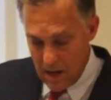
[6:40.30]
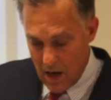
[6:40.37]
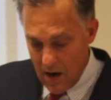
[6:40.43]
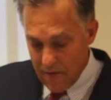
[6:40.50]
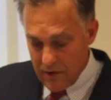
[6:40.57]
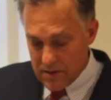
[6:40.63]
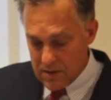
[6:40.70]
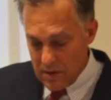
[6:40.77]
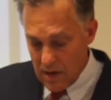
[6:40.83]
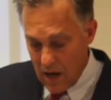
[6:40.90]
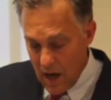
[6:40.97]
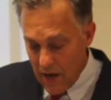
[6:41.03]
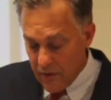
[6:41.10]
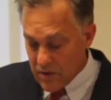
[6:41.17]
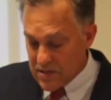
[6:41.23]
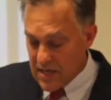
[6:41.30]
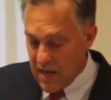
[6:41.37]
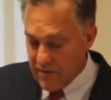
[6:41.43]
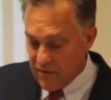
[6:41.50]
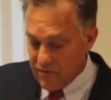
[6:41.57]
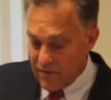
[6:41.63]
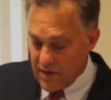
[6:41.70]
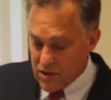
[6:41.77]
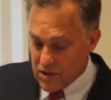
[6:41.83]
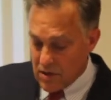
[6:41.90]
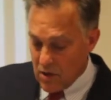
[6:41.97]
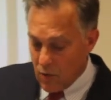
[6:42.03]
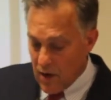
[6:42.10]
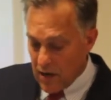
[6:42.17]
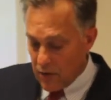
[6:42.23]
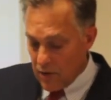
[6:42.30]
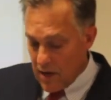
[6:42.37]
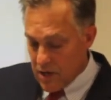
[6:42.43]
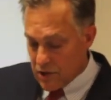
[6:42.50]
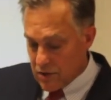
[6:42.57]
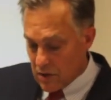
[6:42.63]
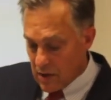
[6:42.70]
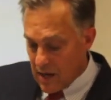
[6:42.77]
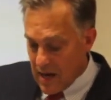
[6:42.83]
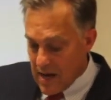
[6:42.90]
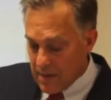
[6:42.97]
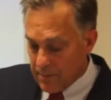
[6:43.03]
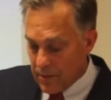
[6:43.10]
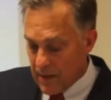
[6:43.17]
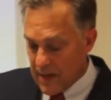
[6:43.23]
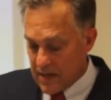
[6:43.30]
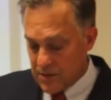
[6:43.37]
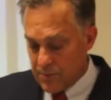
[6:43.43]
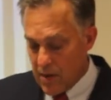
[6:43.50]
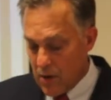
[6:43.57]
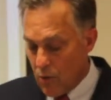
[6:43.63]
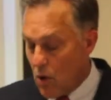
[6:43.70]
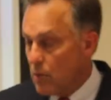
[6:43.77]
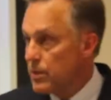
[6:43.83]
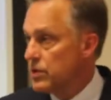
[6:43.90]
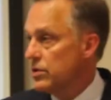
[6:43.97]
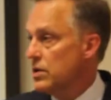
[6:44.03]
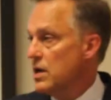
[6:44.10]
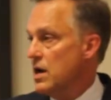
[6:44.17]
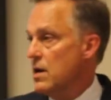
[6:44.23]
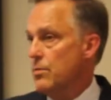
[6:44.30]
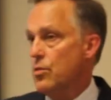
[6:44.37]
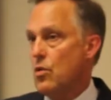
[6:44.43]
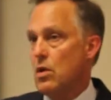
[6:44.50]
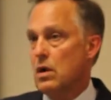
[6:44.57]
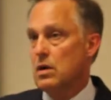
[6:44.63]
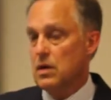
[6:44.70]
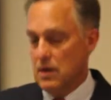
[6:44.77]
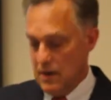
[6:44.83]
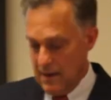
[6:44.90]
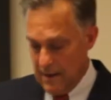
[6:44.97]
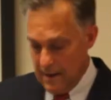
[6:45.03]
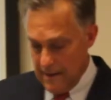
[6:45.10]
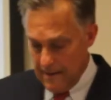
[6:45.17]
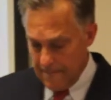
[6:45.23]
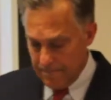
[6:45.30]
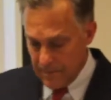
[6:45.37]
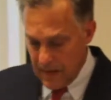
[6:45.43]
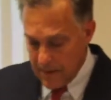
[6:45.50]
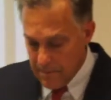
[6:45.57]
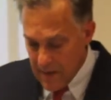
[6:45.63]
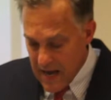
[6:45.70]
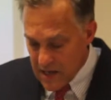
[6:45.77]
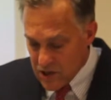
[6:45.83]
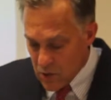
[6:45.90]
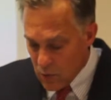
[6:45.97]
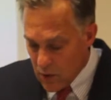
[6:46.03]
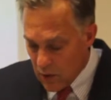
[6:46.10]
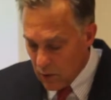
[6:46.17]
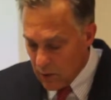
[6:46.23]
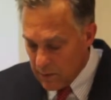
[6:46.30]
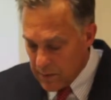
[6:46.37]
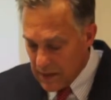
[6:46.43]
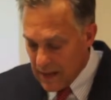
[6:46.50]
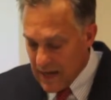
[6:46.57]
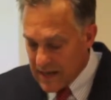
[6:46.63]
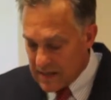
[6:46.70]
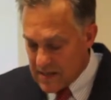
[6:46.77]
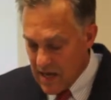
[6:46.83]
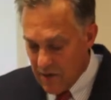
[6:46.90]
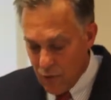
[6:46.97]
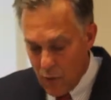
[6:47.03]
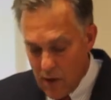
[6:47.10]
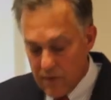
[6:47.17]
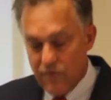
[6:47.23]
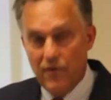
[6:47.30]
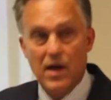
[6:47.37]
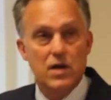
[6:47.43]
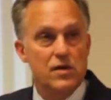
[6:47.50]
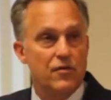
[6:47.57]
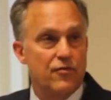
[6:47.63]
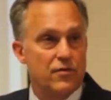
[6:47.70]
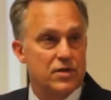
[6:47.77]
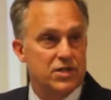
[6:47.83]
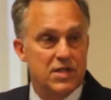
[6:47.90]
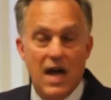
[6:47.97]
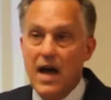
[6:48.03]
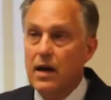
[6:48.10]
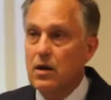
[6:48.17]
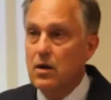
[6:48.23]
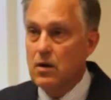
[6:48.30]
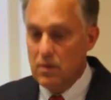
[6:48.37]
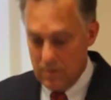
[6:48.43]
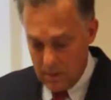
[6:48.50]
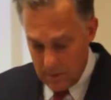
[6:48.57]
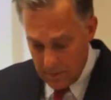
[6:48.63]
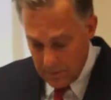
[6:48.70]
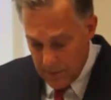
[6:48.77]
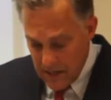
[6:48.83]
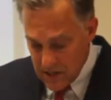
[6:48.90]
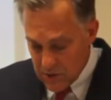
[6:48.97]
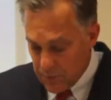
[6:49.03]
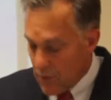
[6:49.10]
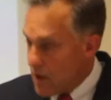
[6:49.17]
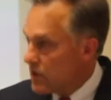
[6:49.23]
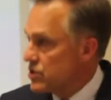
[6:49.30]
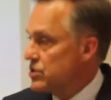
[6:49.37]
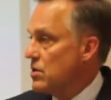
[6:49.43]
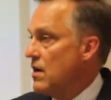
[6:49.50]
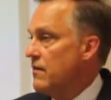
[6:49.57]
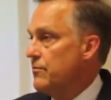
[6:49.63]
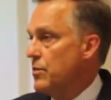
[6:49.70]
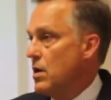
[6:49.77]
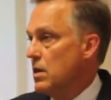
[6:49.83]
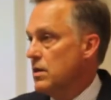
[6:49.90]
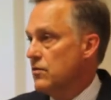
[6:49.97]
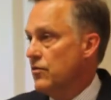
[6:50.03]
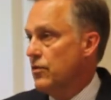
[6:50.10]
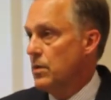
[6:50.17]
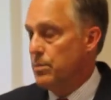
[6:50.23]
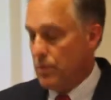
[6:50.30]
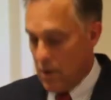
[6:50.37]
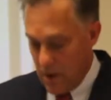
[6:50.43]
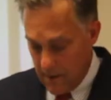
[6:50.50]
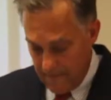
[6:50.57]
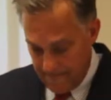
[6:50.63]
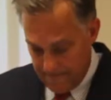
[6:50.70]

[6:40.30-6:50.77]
Others have envisioned a recreational complex by Robin Hood Airport. Imagine what it would be like to have one venue for soccer, baseball, softball, and football.